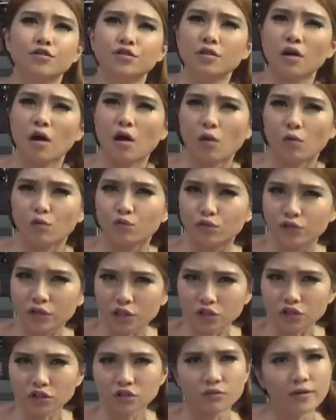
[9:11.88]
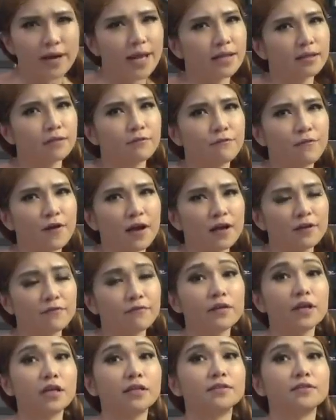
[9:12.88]
The original
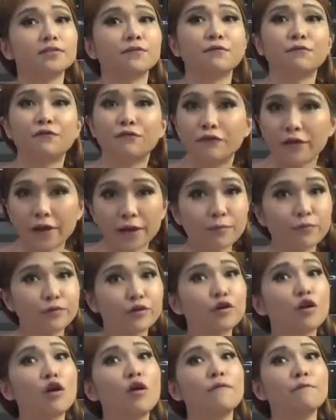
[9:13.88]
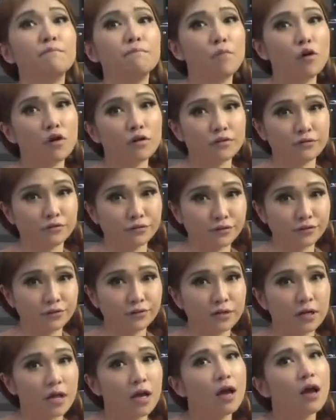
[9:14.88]
Ender-5 is a favorite of
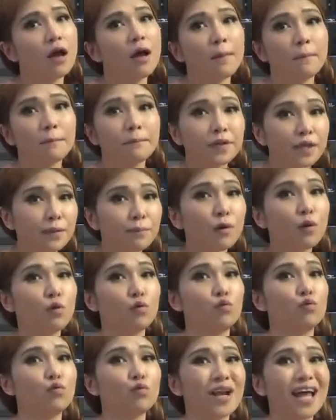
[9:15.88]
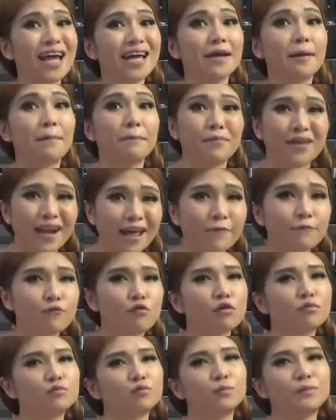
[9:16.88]
modders. People who like a
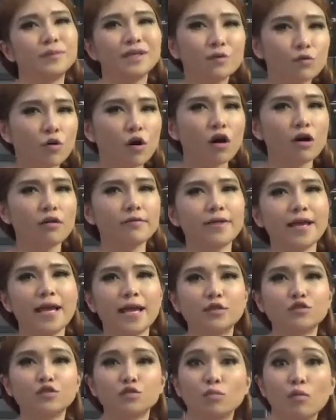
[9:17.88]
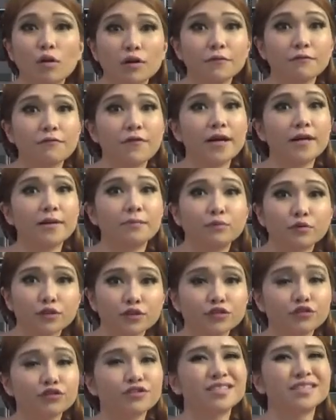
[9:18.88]
platform to build on and to modify a
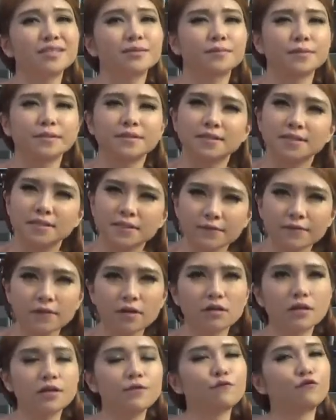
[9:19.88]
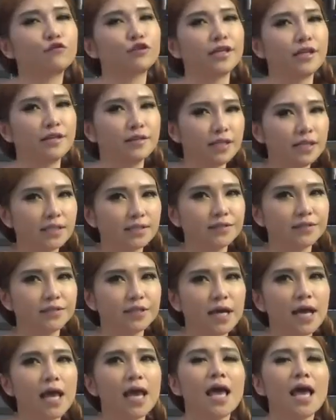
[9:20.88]
printer specifically for their needs.